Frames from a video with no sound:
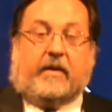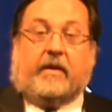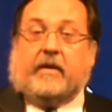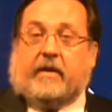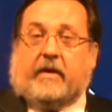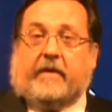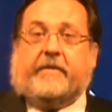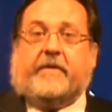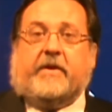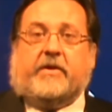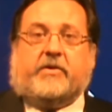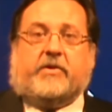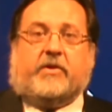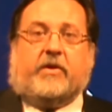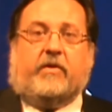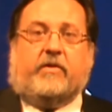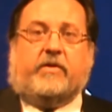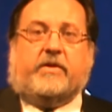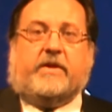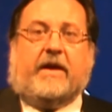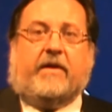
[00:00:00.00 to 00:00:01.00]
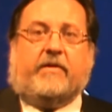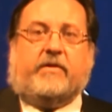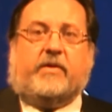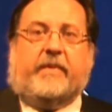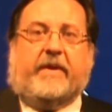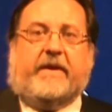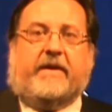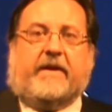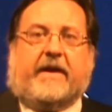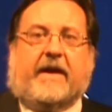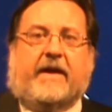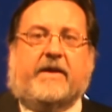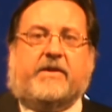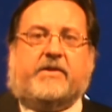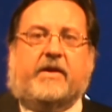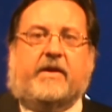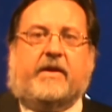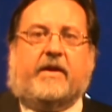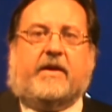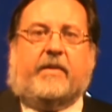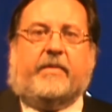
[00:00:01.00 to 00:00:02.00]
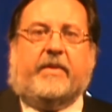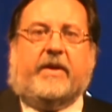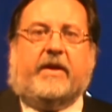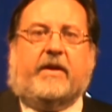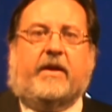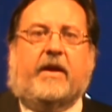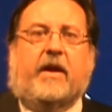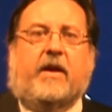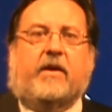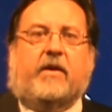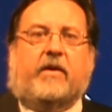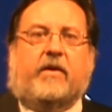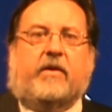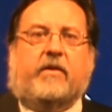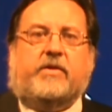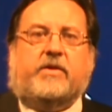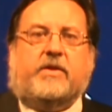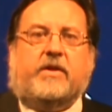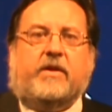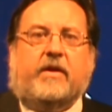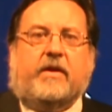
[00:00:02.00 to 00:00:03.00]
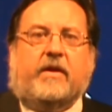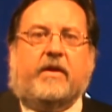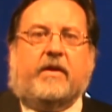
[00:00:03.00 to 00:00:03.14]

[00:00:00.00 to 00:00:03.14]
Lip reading: If this turns out to be the case in coming years,